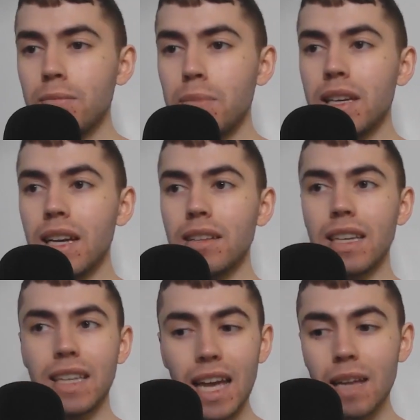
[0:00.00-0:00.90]
Because
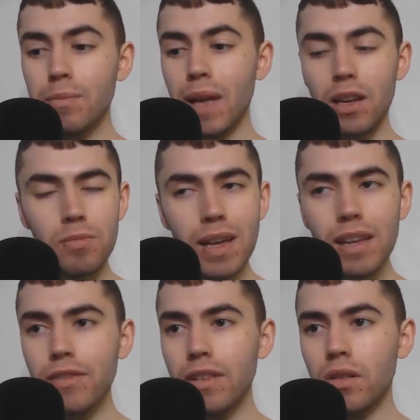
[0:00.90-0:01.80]
again, Baker
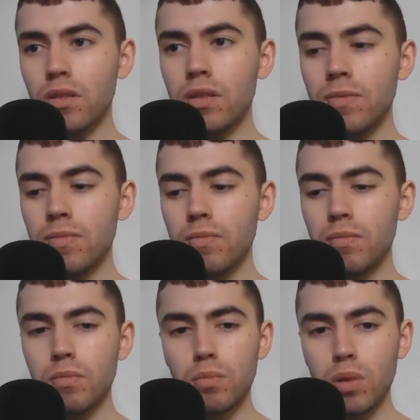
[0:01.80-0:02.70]
Mayfield
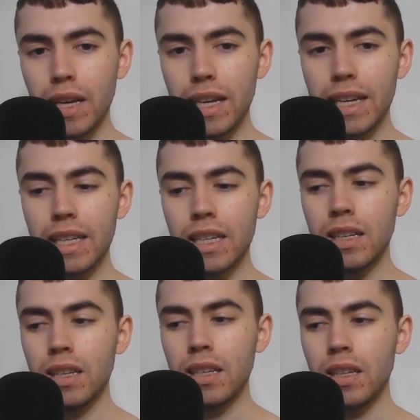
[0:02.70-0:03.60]
played
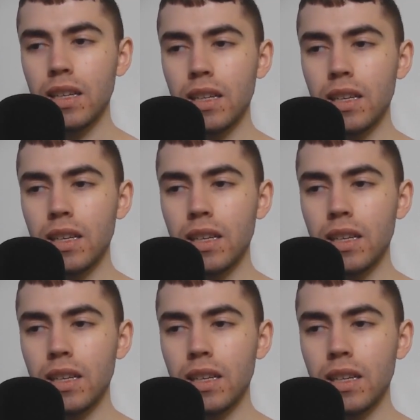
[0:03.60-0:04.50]
a
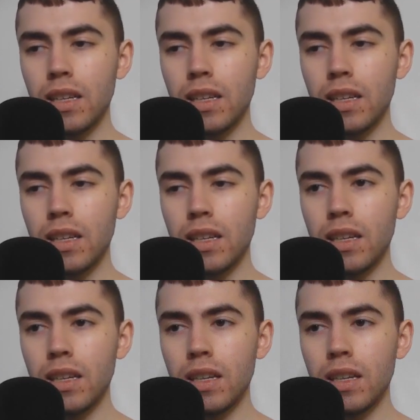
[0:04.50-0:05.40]
really good
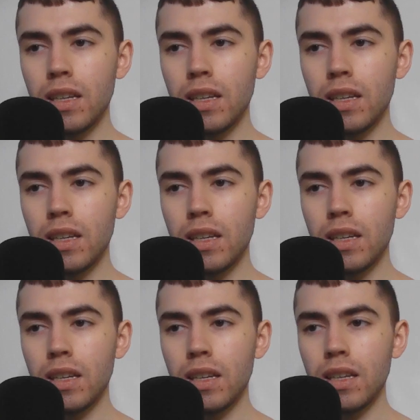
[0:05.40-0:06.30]
game.
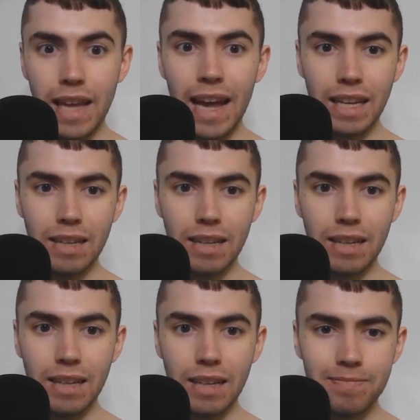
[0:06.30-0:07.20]
A
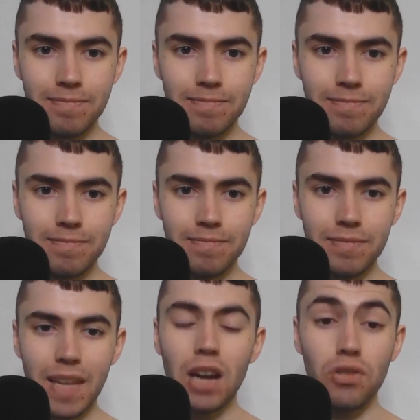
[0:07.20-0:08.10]
really good game.
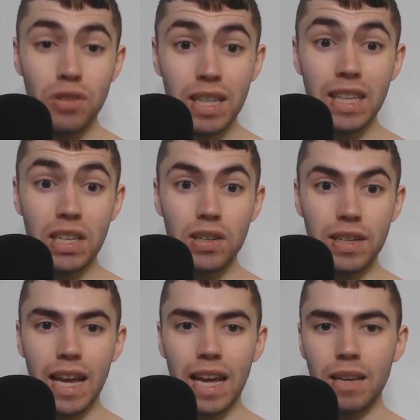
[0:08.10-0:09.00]
But Sterling
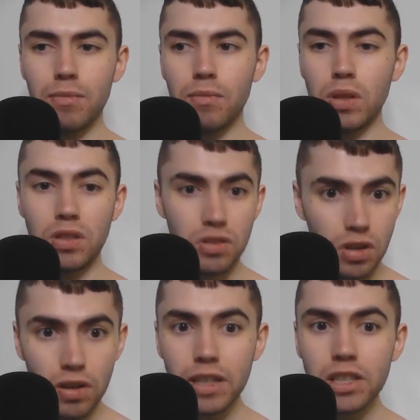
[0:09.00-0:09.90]
Shepard, he
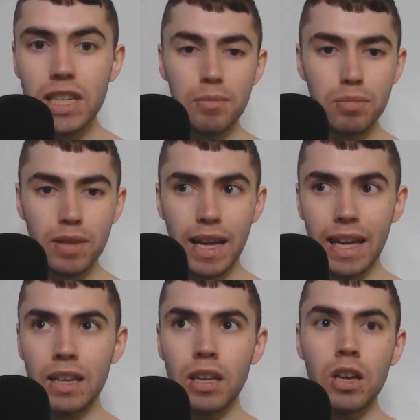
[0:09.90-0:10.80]
had a great
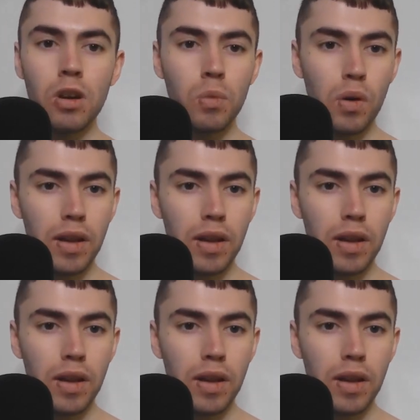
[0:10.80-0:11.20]
play where